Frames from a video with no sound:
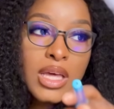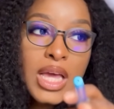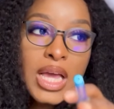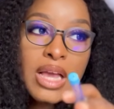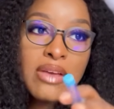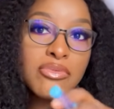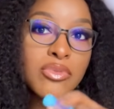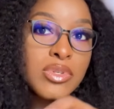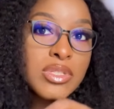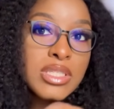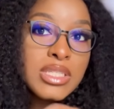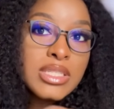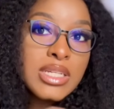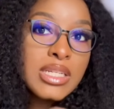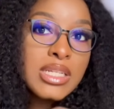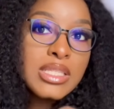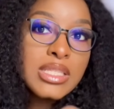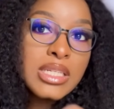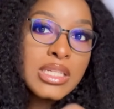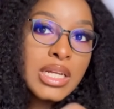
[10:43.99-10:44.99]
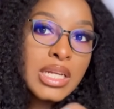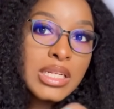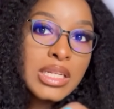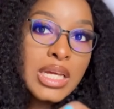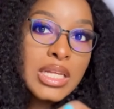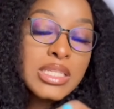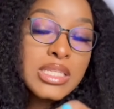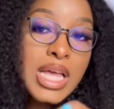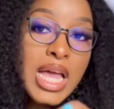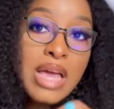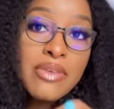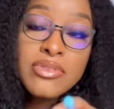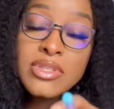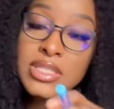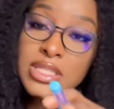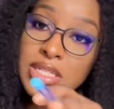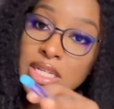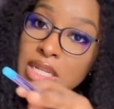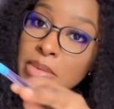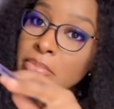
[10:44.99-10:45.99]
I have not seen anything like that. I haven't
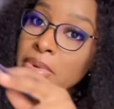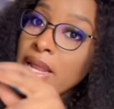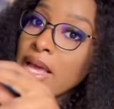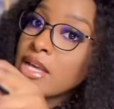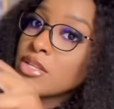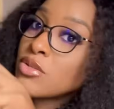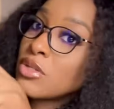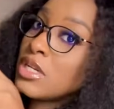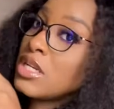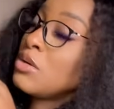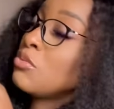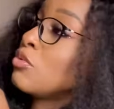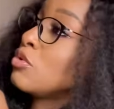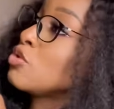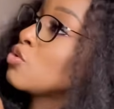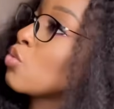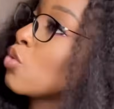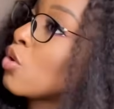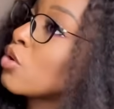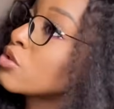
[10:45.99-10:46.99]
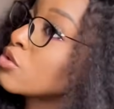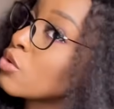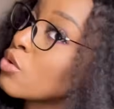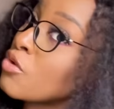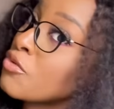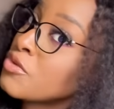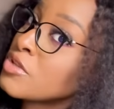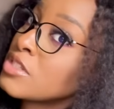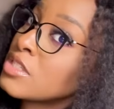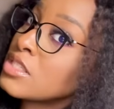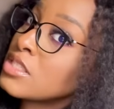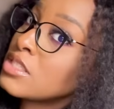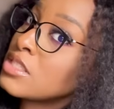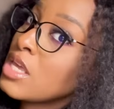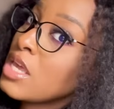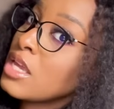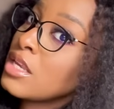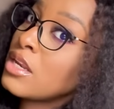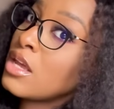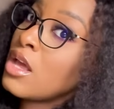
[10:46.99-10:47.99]
seen any plaques on anyone's walls or offices
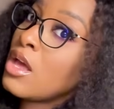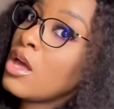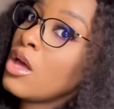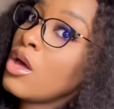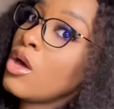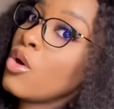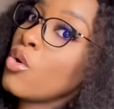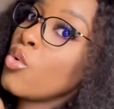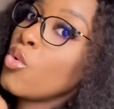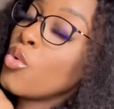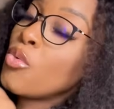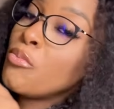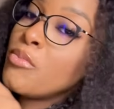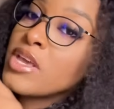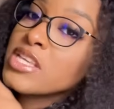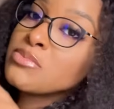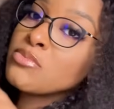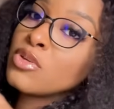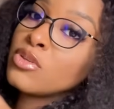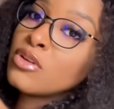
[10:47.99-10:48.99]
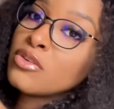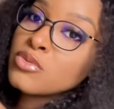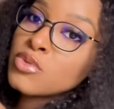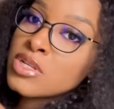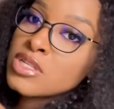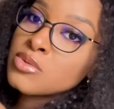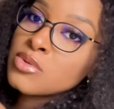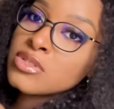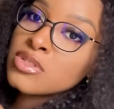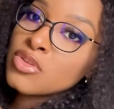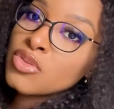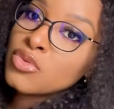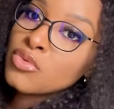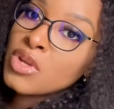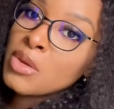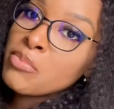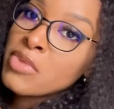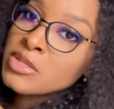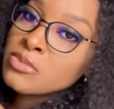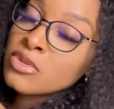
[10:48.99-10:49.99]
saying, oh, best mother of
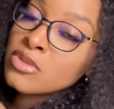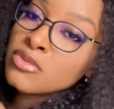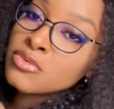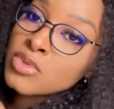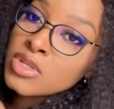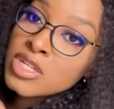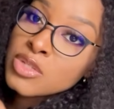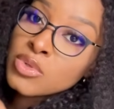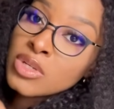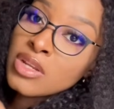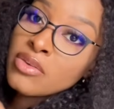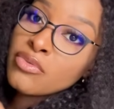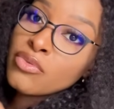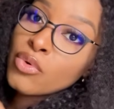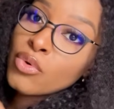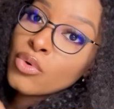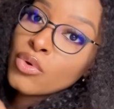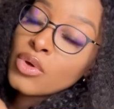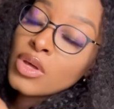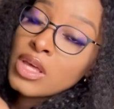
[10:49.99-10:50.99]
2023, best mother of 2024.